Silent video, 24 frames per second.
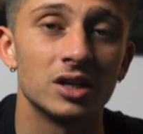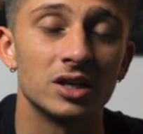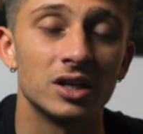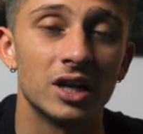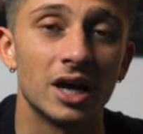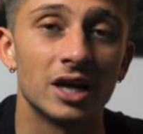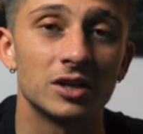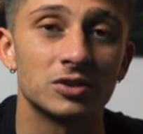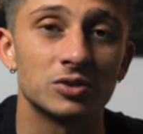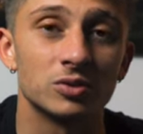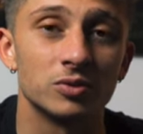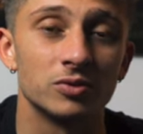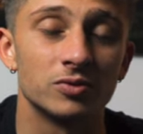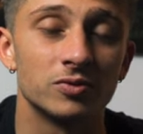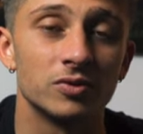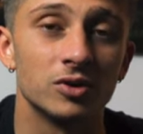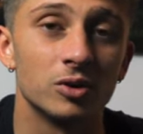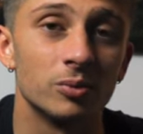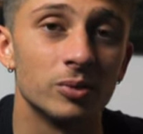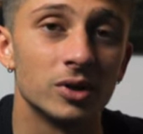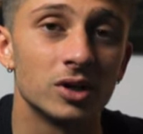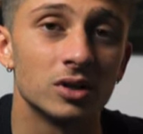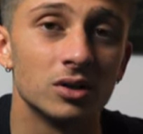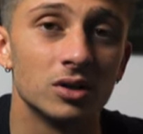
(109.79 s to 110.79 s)
natural
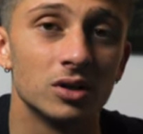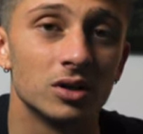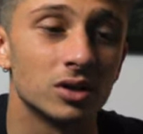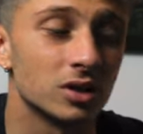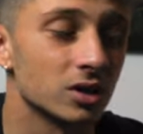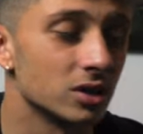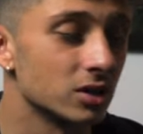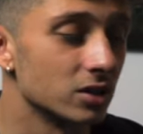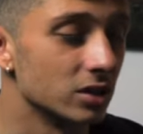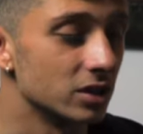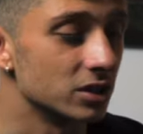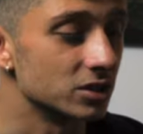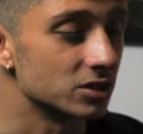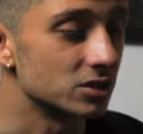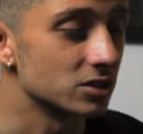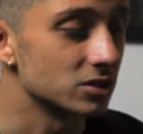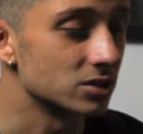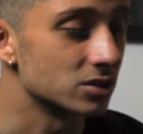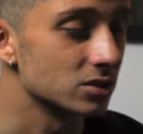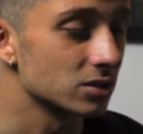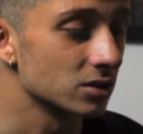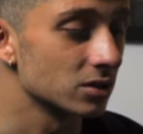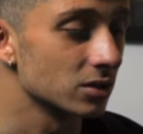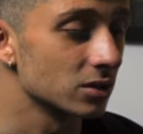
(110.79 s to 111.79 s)
filmic look, and this
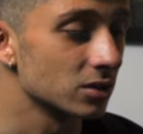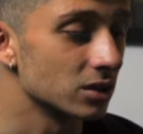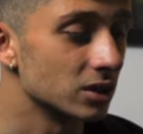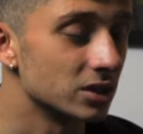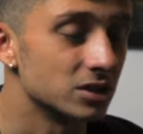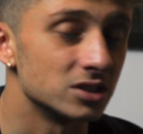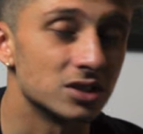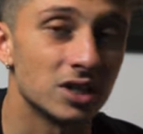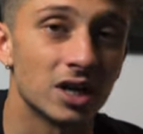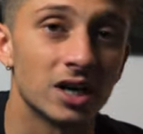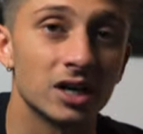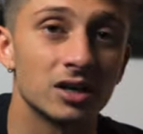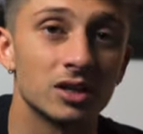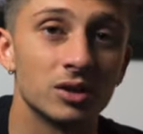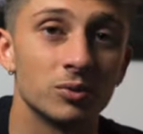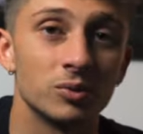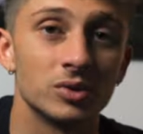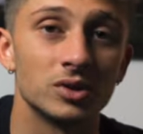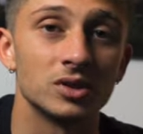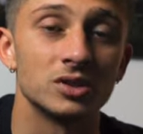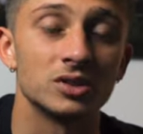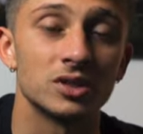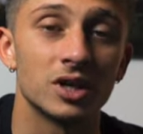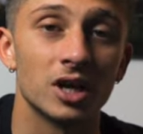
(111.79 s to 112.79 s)
is exactly
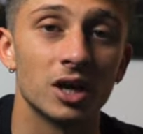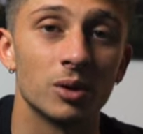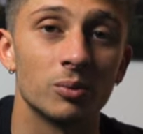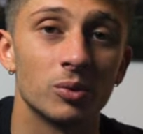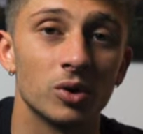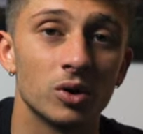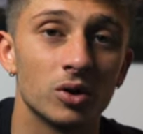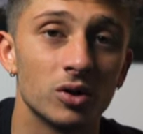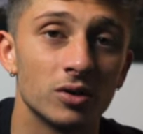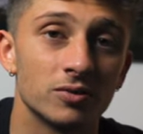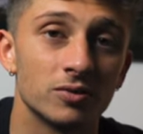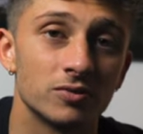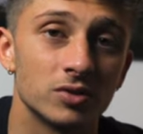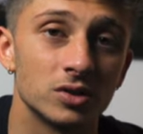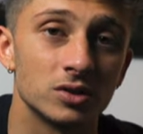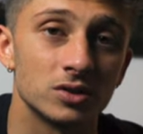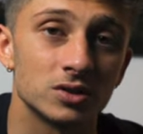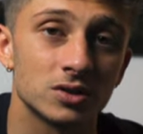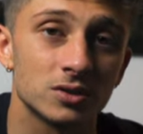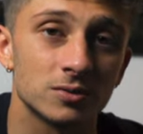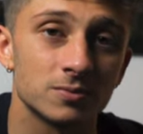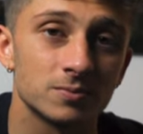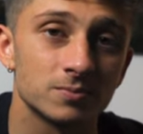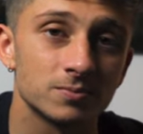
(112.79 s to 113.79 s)
what this camera
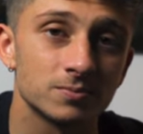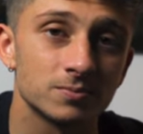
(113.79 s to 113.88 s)
offers.